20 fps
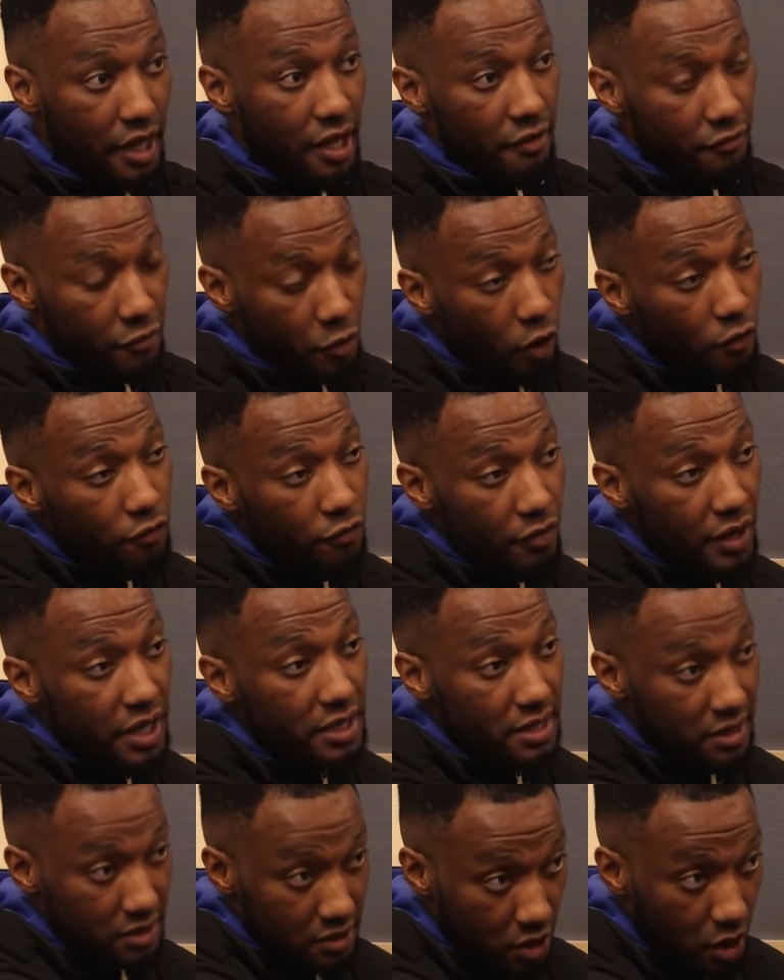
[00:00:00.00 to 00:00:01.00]
If you're
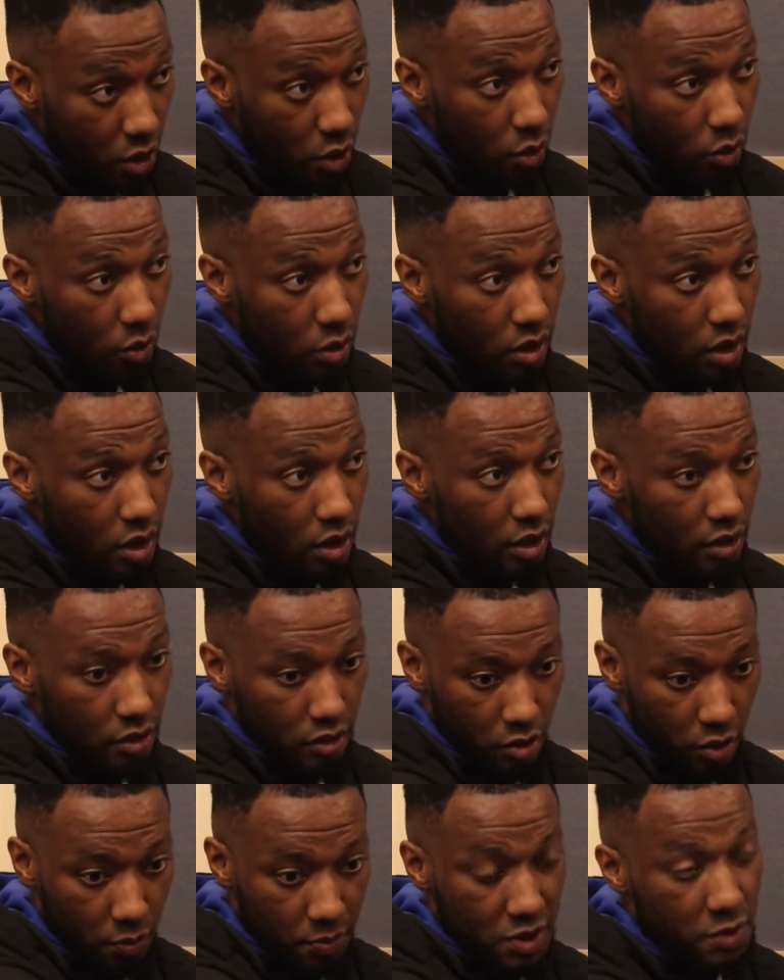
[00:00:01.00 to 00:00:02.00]
afraid to tell
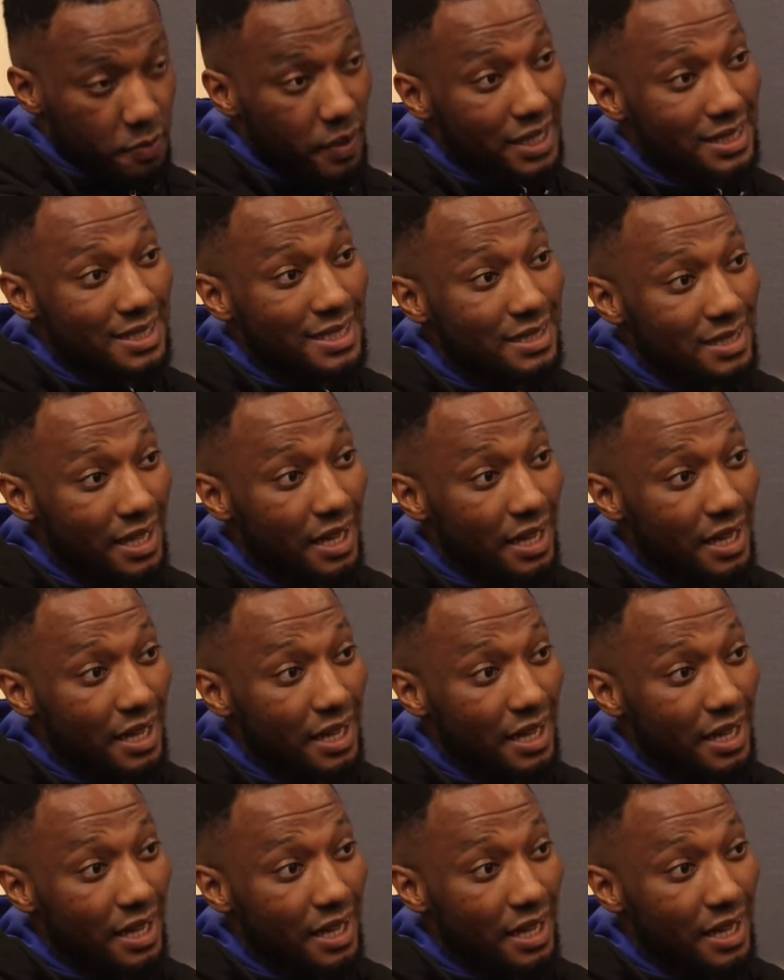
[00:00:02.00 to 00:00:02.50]
your prospective